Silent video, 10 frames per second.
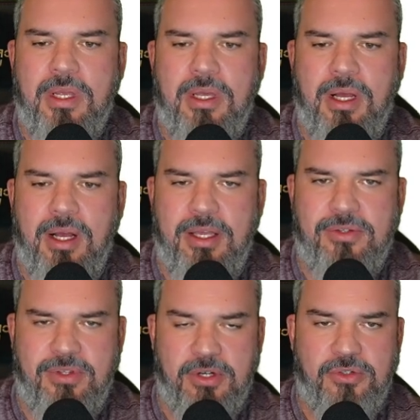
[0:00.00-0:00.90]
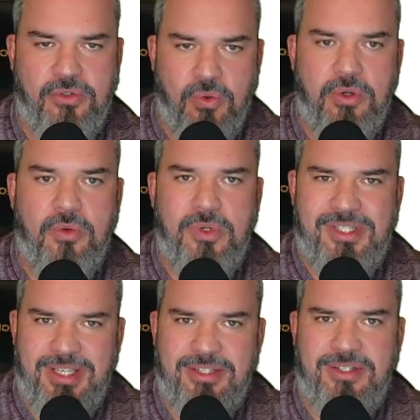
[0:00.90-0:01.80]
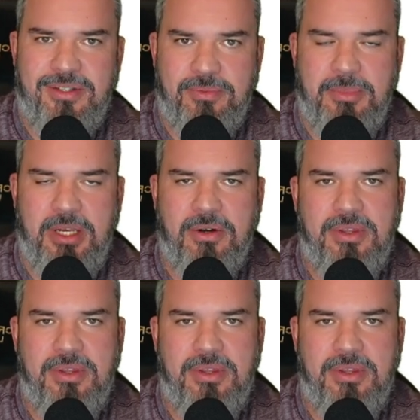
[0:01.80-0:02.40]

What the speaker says: It's their soil resistance meter.